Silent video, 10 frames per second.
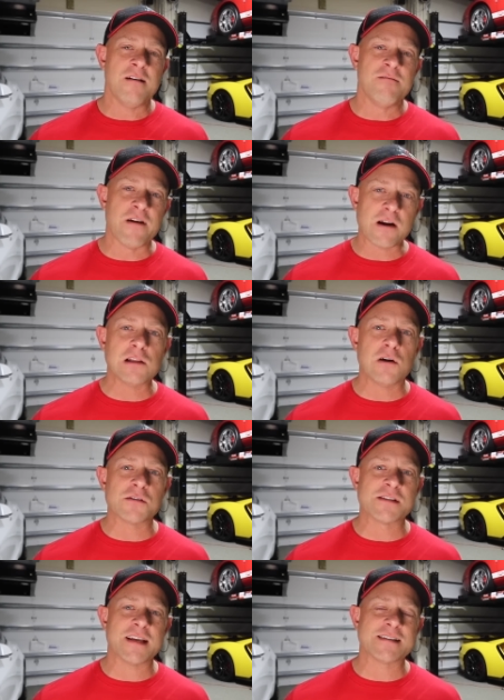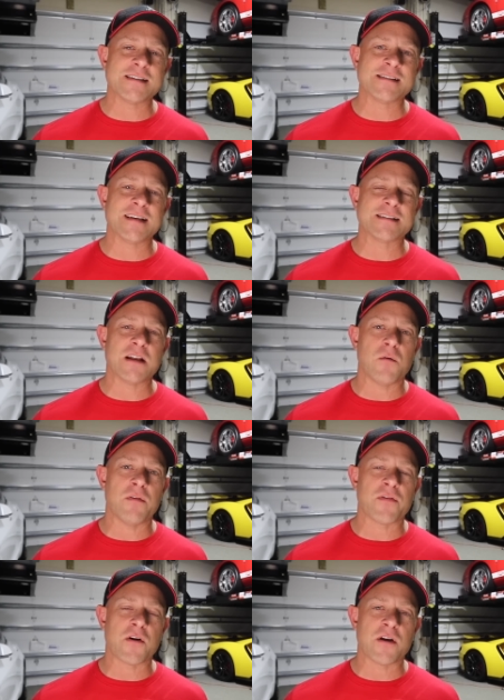very low sixes, 60 to
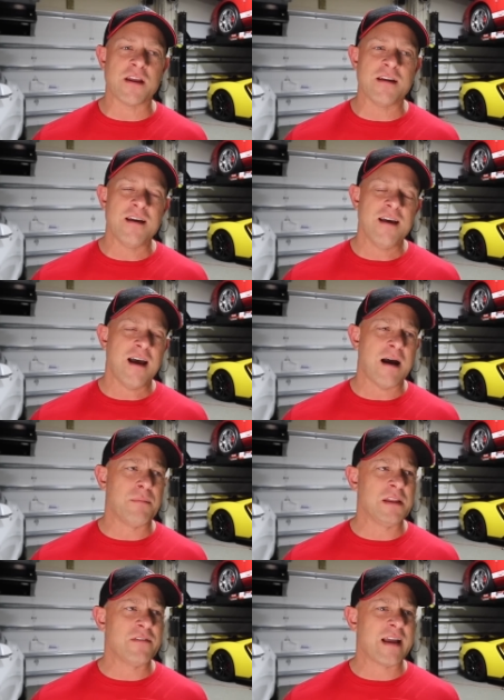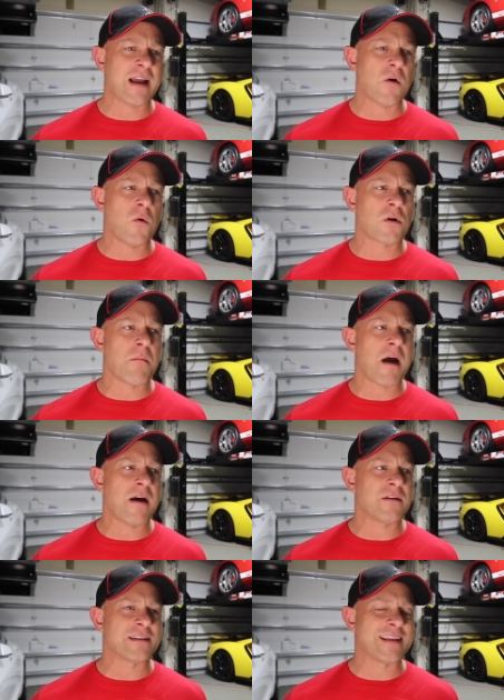130. I believe I got quarter
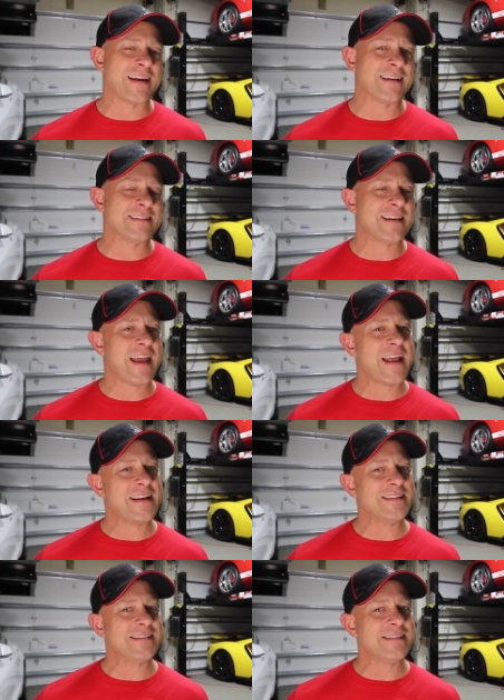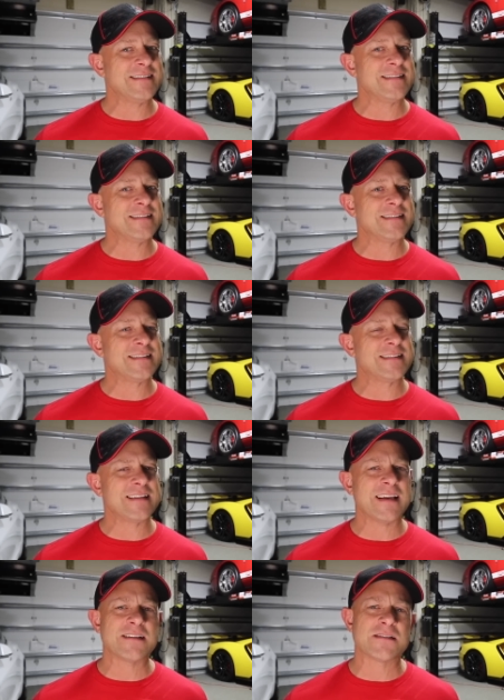mile in like
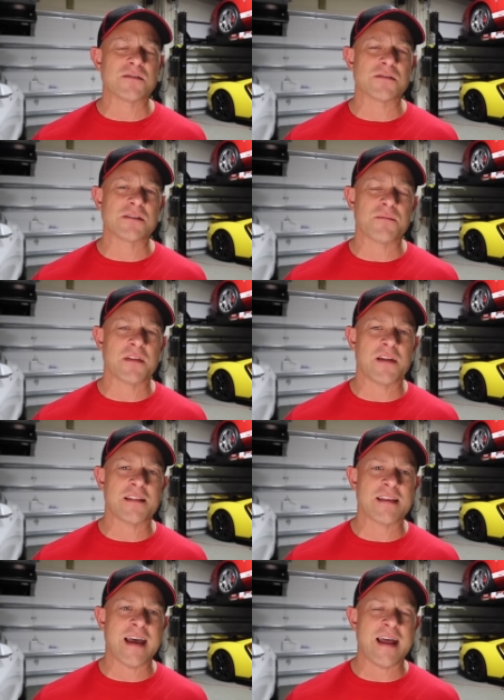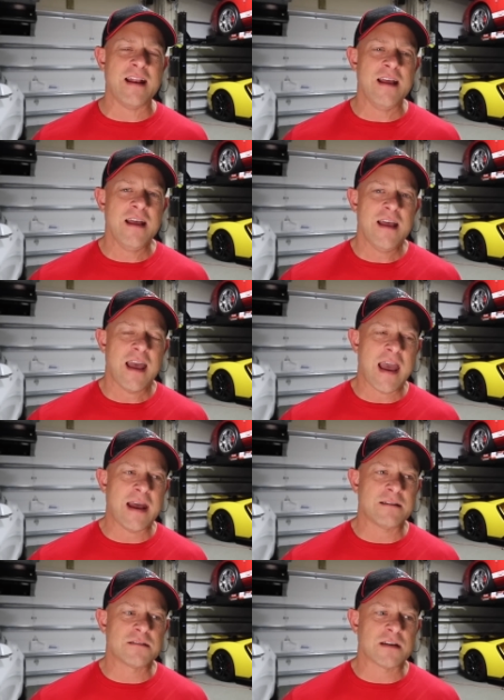10.6 or something like that
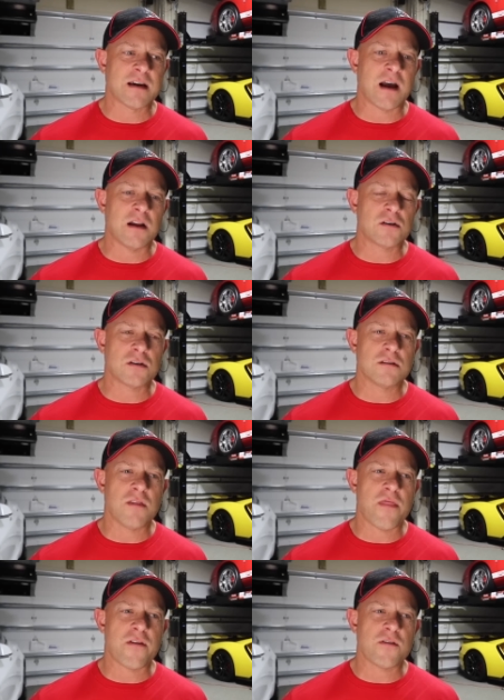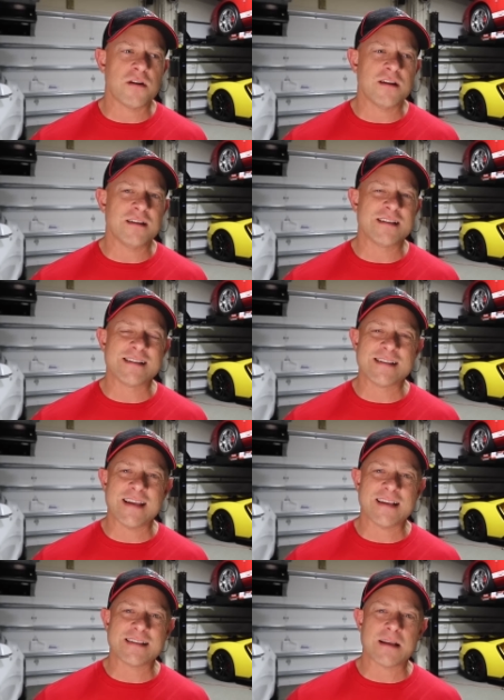at uh,
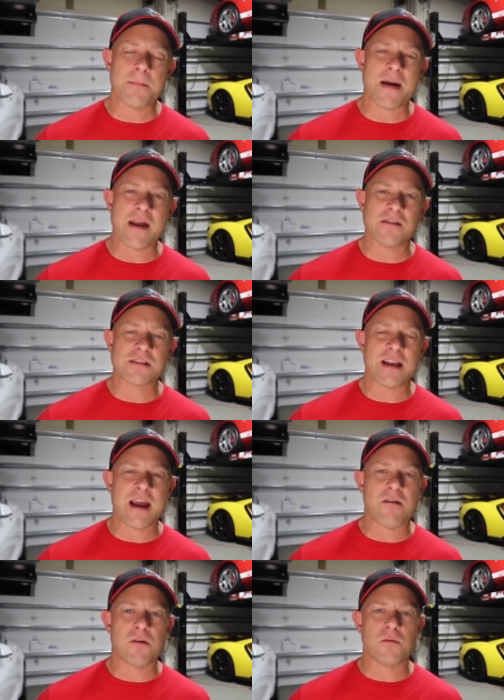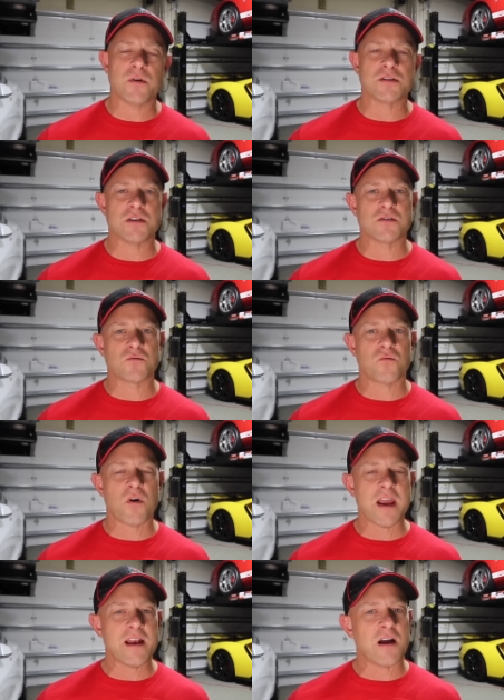136 miles an hour, which is
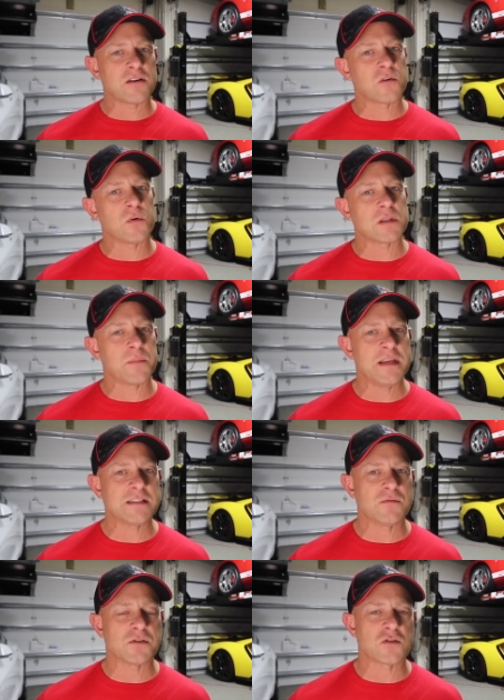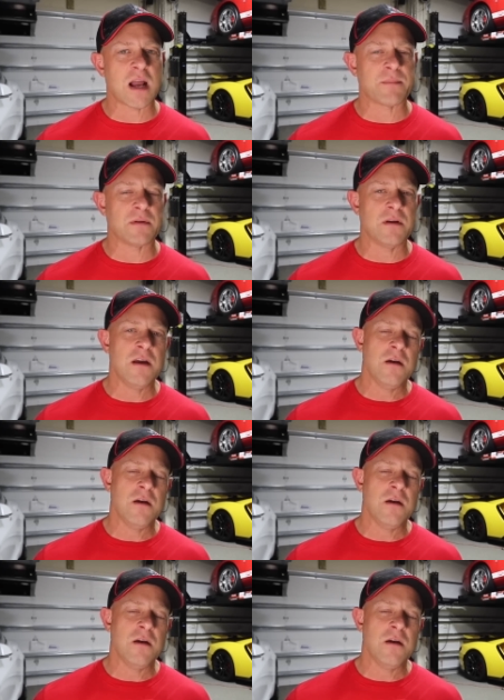right under what the pista was trapping